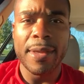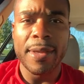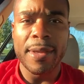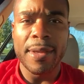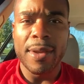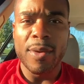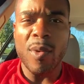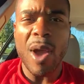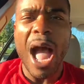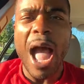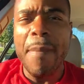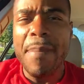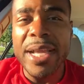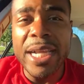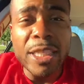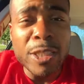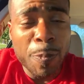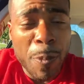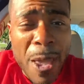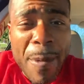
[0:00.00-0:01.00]
Why?
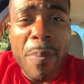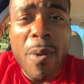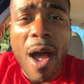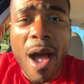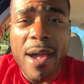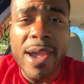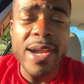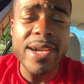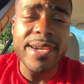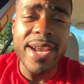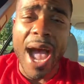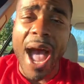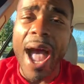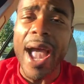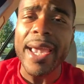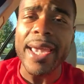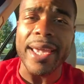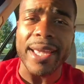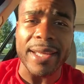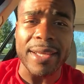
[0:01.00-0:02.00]
Because people out here
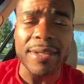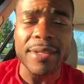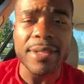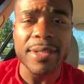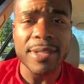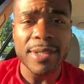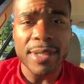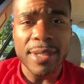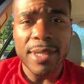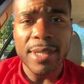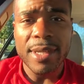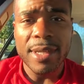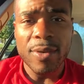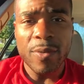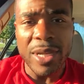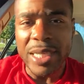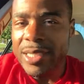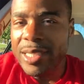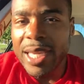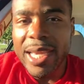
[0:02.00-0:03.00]
dying.
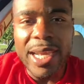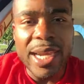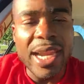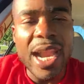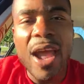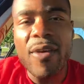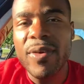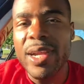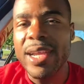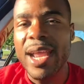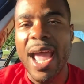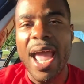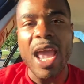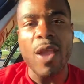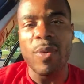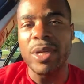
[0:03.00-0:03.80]
We seeing it every day.